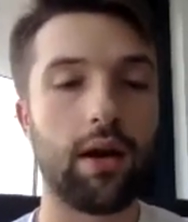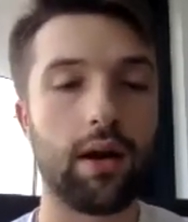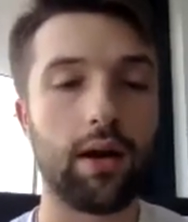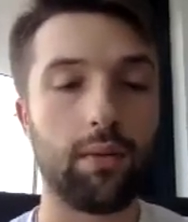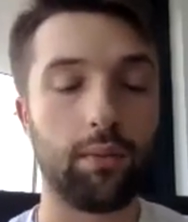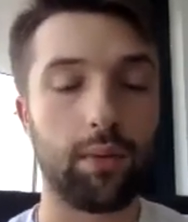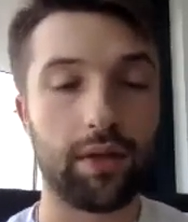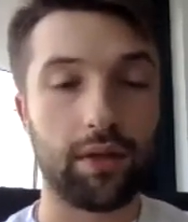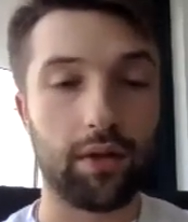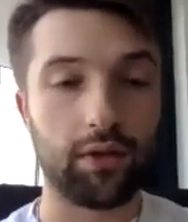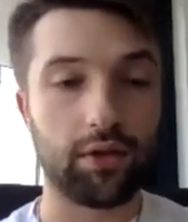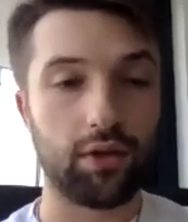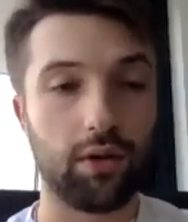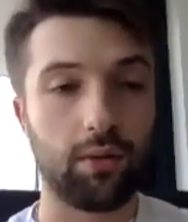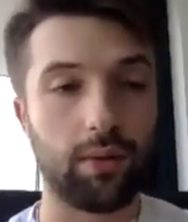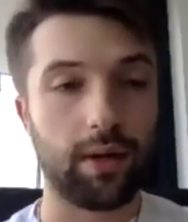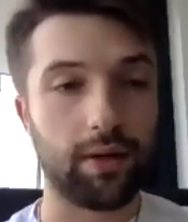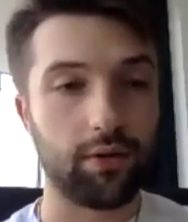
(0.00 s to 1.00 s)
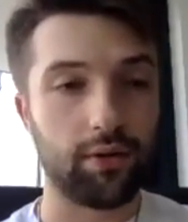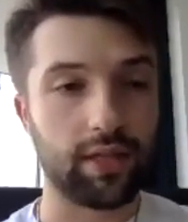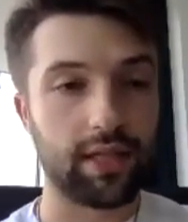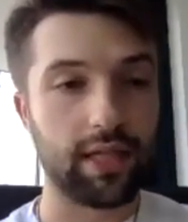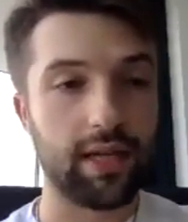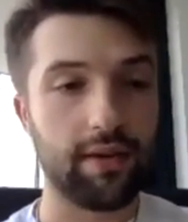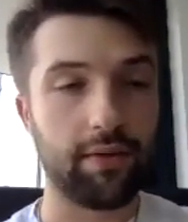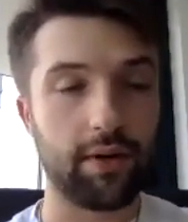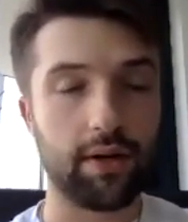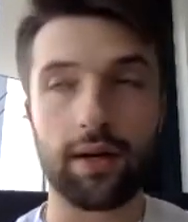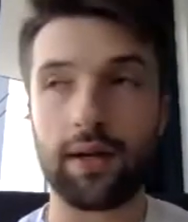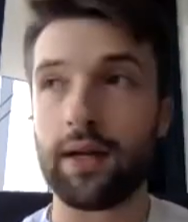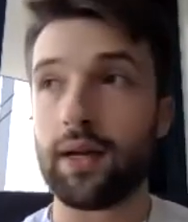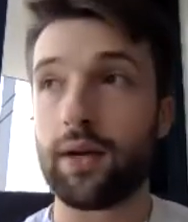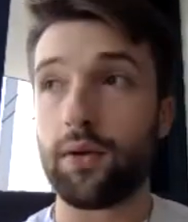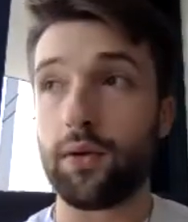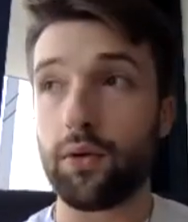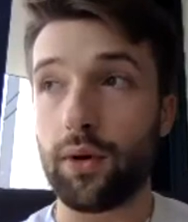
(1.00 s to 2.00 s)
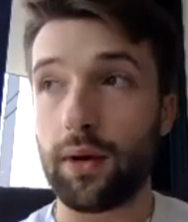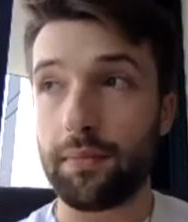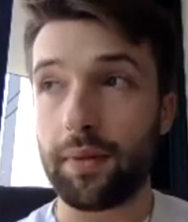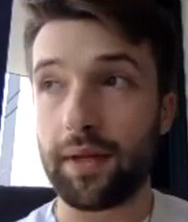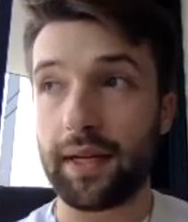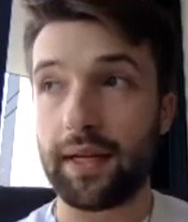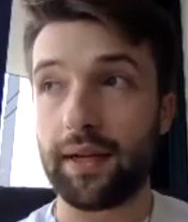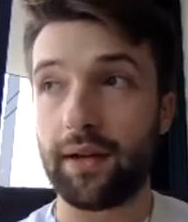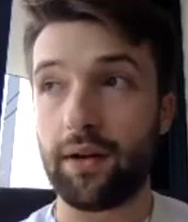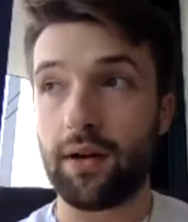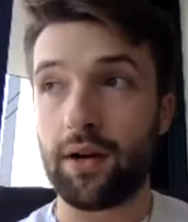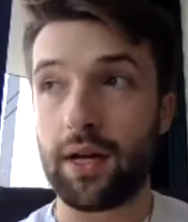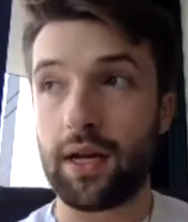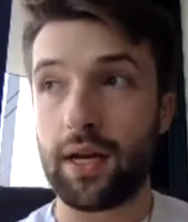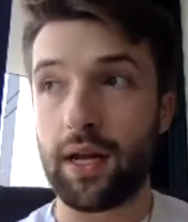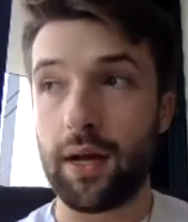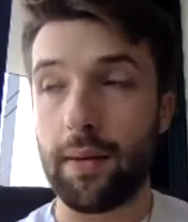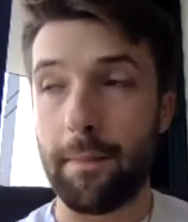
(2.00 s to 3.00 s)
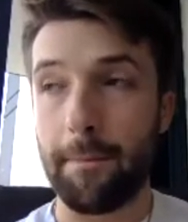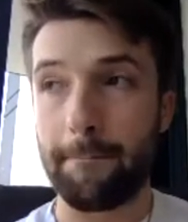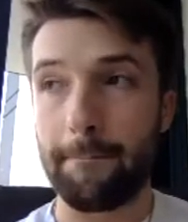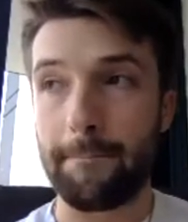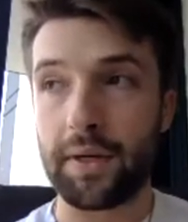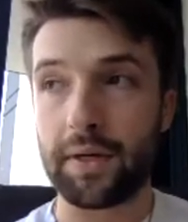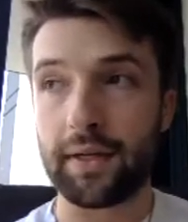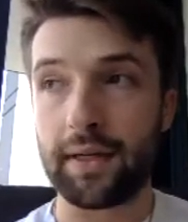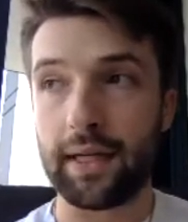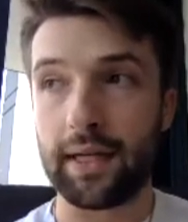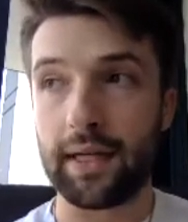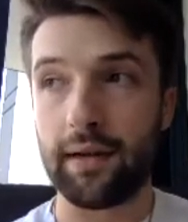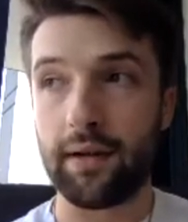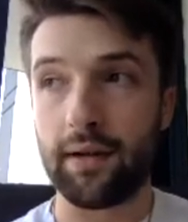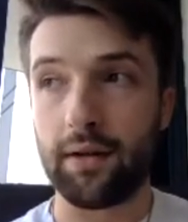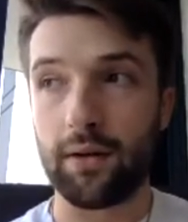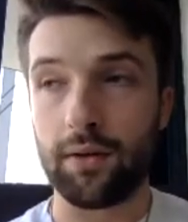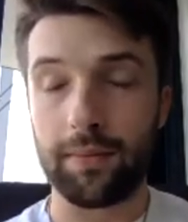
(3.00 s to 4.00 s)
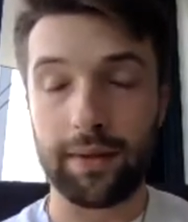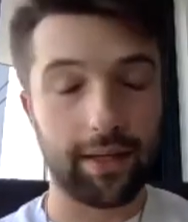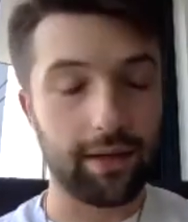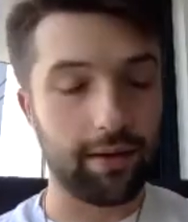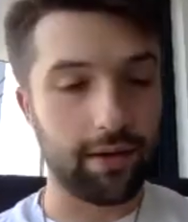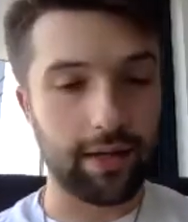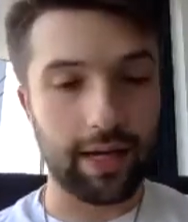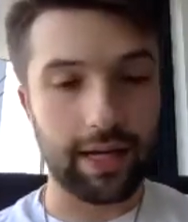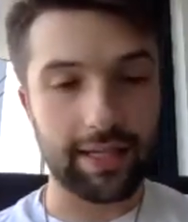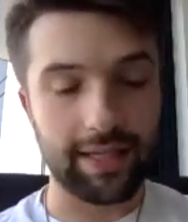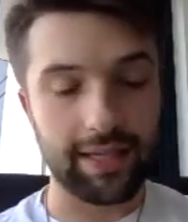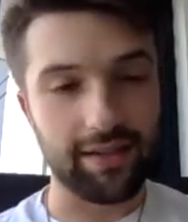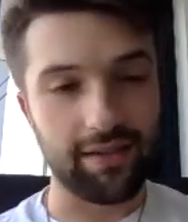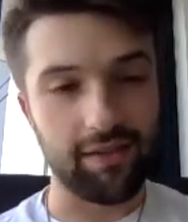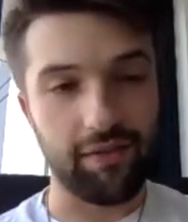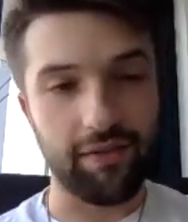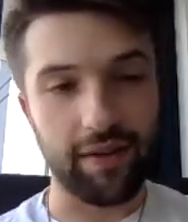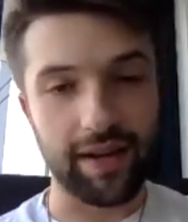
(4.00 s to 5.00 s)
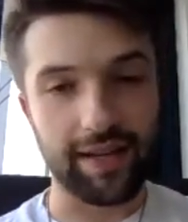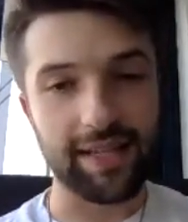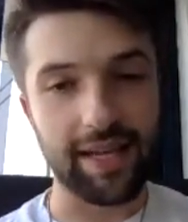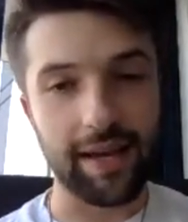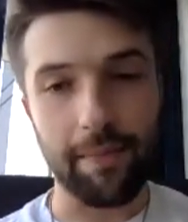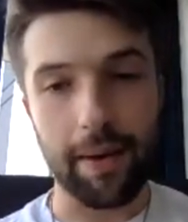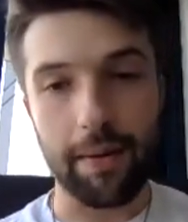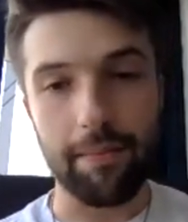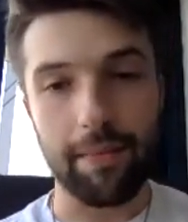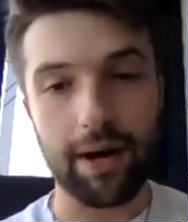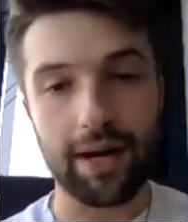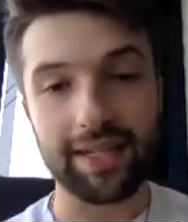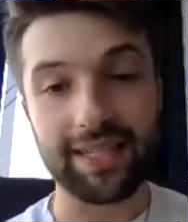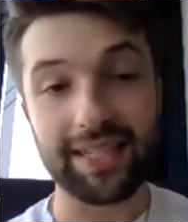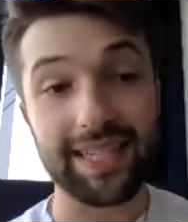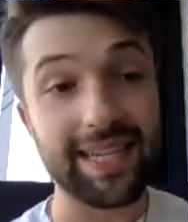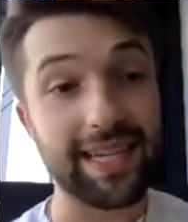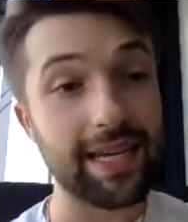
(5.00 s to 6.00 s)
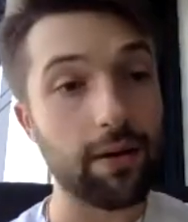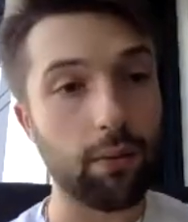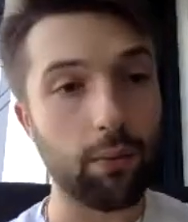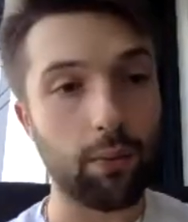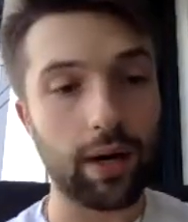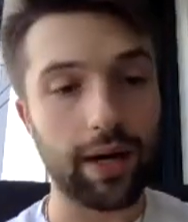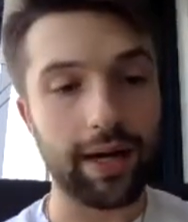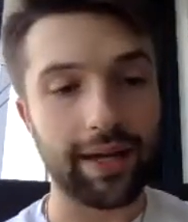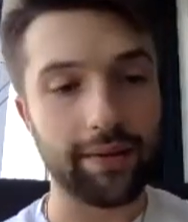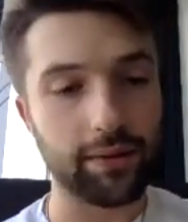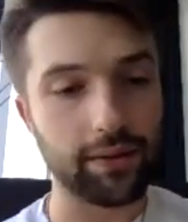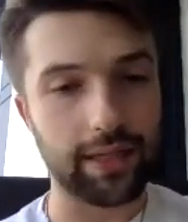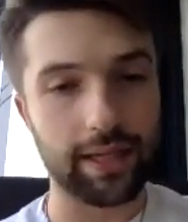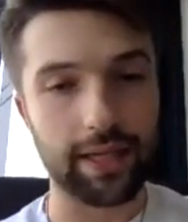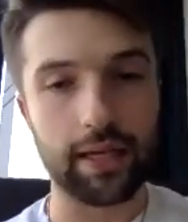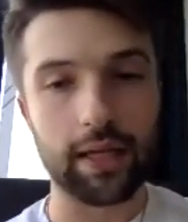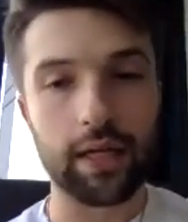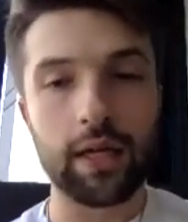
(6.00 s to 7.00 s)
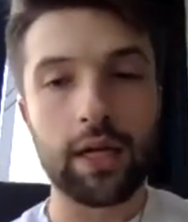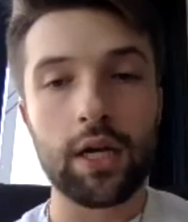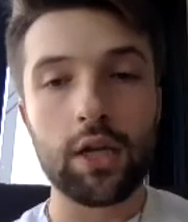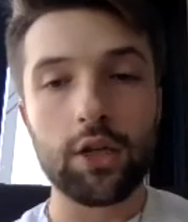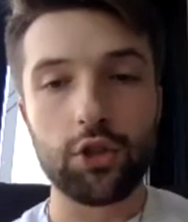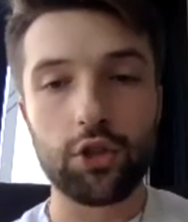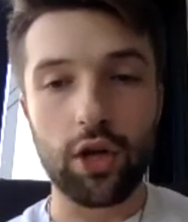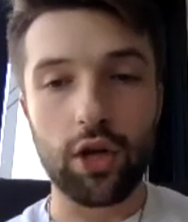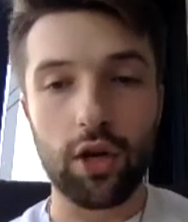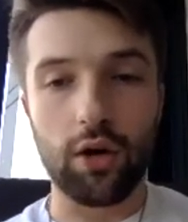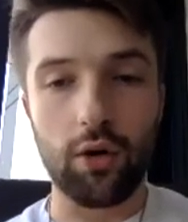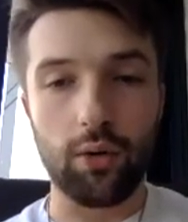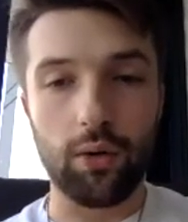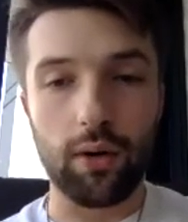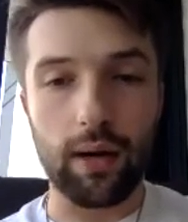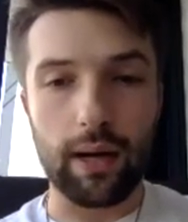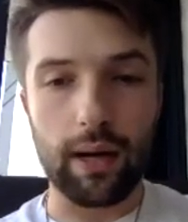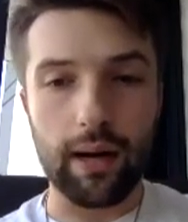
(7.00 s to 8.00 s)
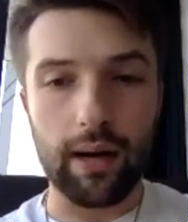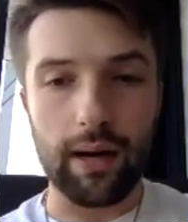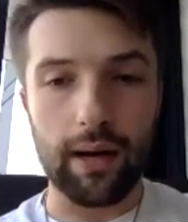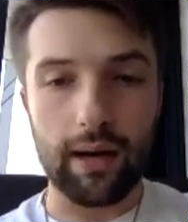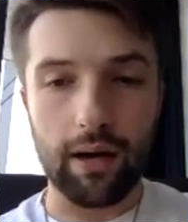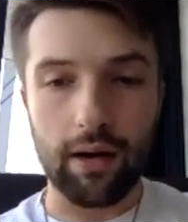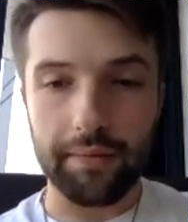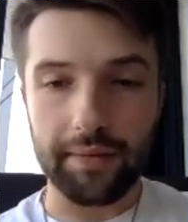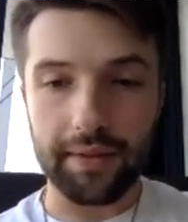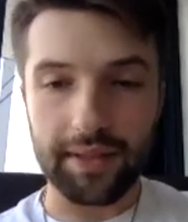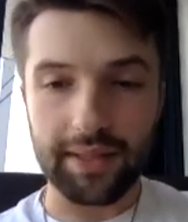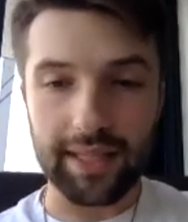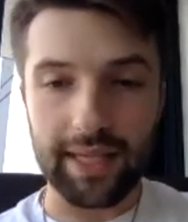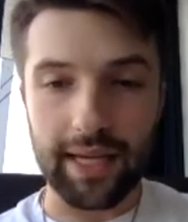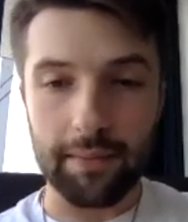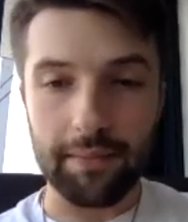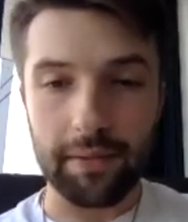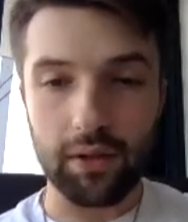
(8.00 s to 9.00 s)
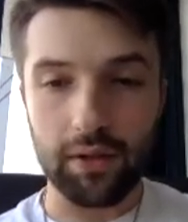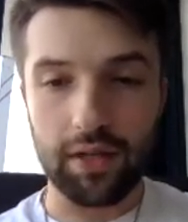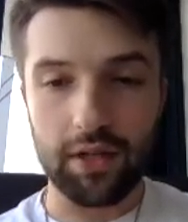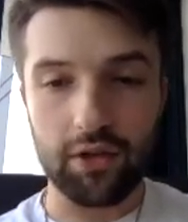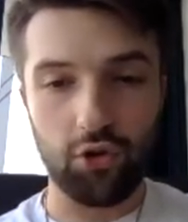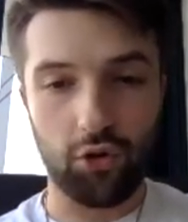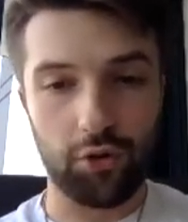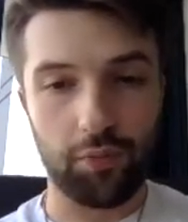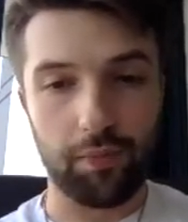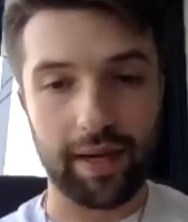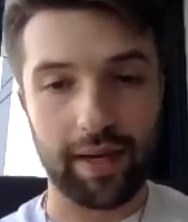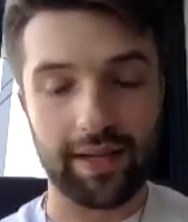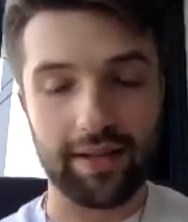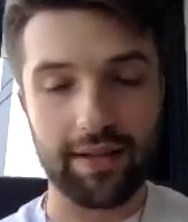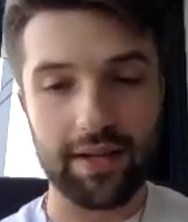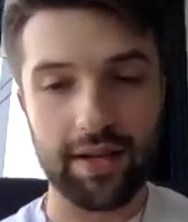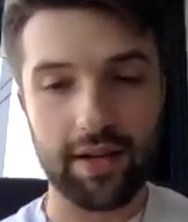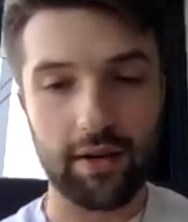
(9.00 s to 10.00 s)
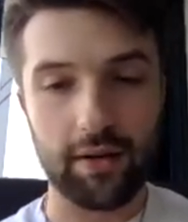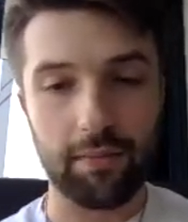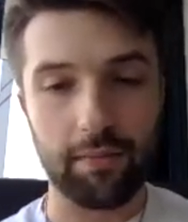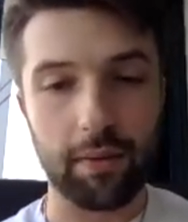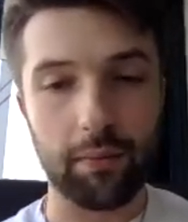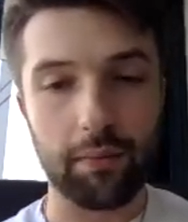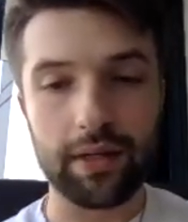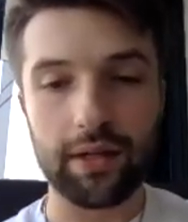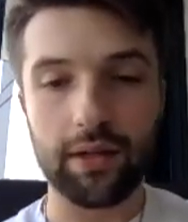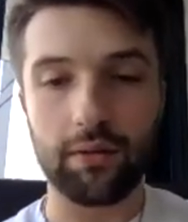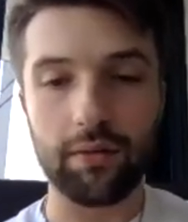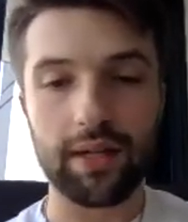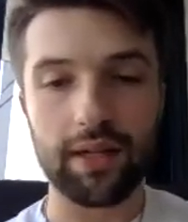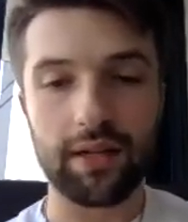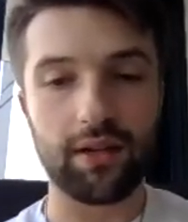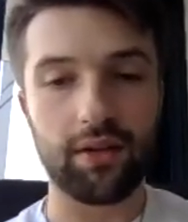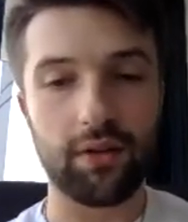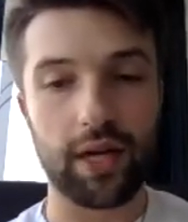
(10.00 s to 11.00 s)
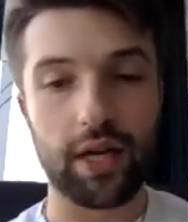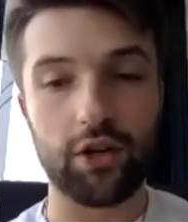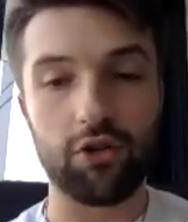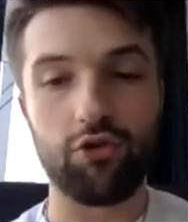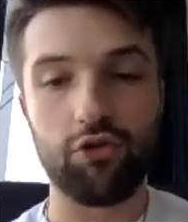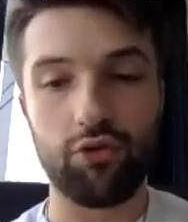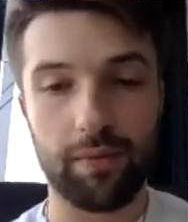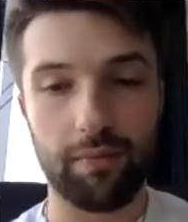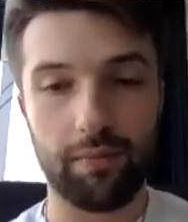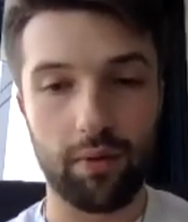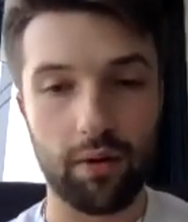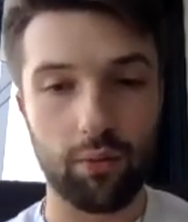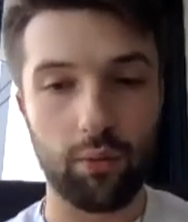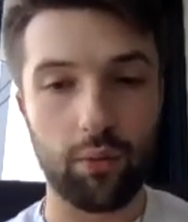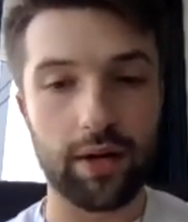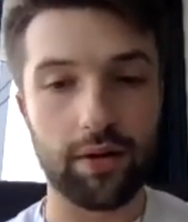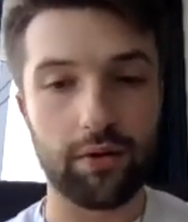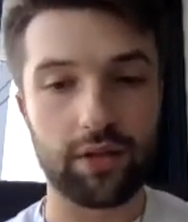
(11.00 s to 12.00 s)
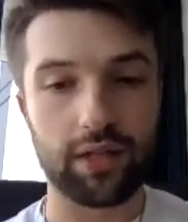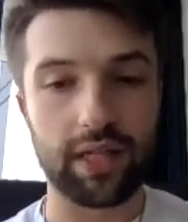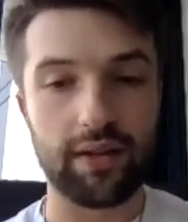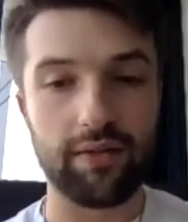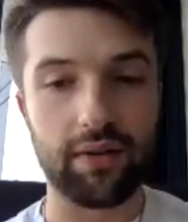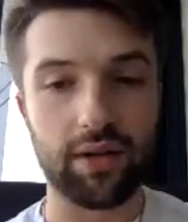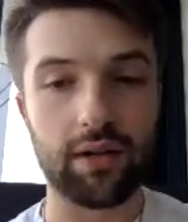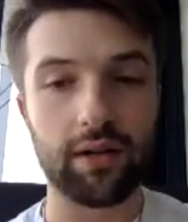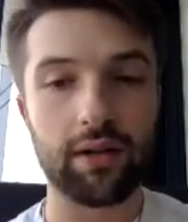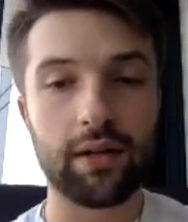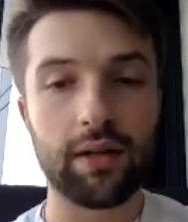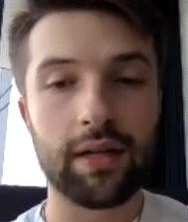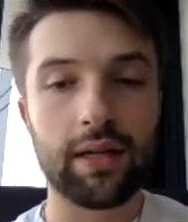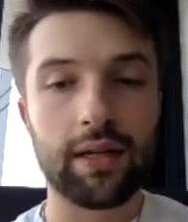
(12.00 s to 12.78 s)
with our star wide receiver, who I'm blanking on, bugging. Oh my God, I see his face in my mind. T.Y. Hilton. So obviously I'd be looking at George Pickens here, but we don't need another injury prone wide receiver.